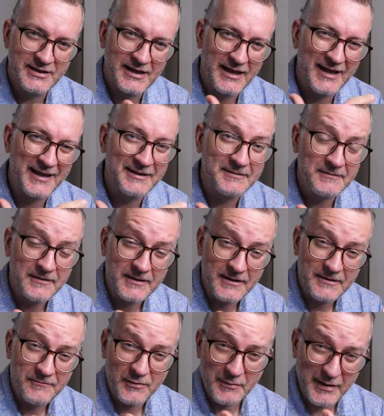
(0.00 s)
and
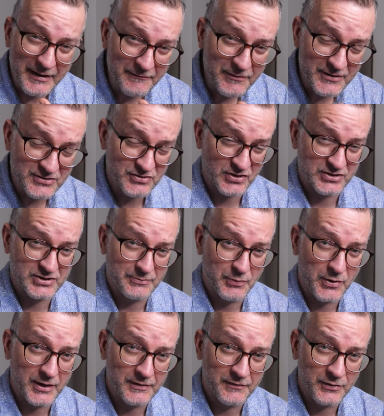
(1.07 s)
from an infrastructure
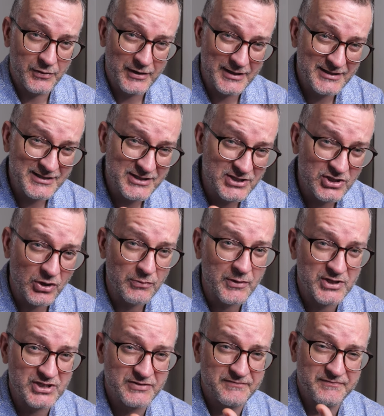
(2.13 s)
point of view, it's just so
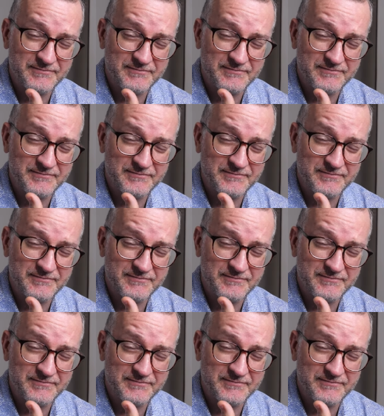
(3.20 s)
much